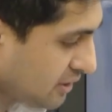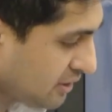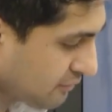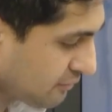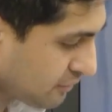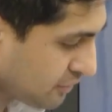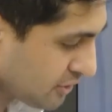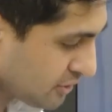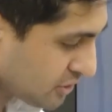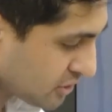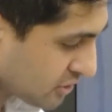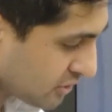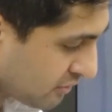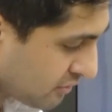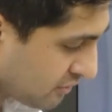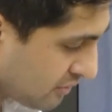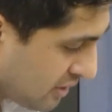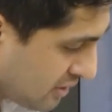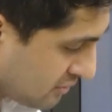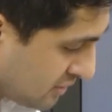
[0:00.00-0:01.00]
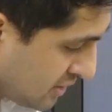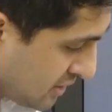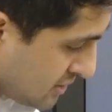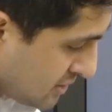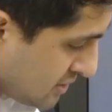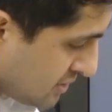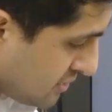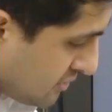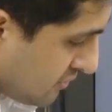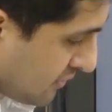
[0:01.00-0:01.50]
later, if we turn around
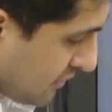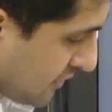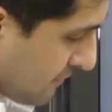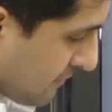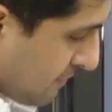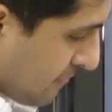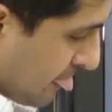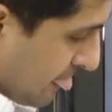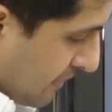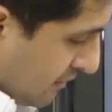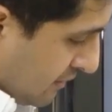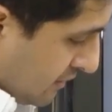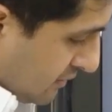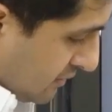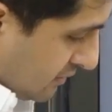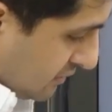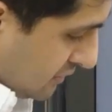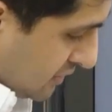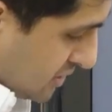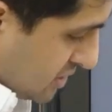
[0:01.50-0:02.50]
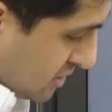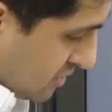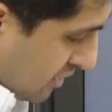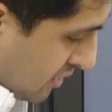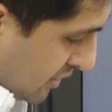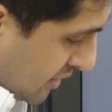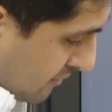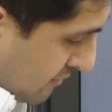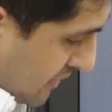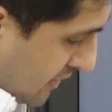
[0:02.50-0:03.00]
this, okay, let's
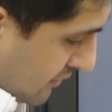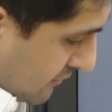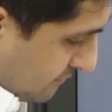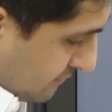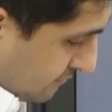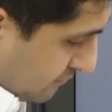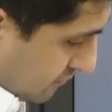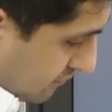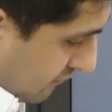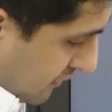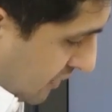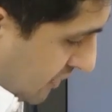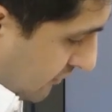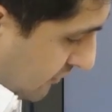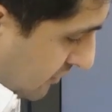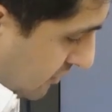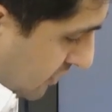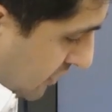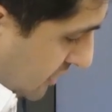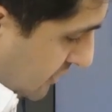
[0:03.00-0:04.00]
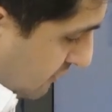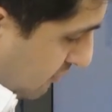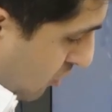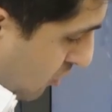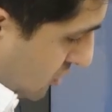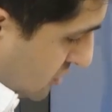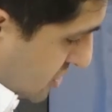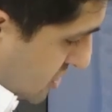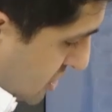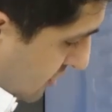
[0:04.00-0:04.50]
talk about, if we look at the
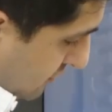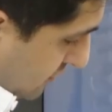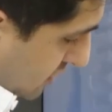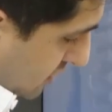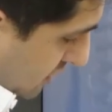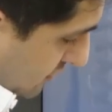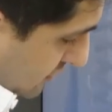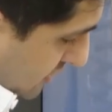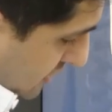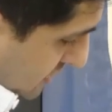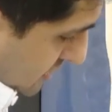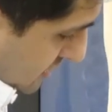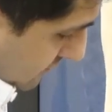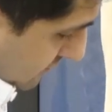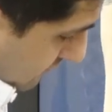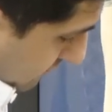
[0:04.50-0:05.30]
posterior view of this,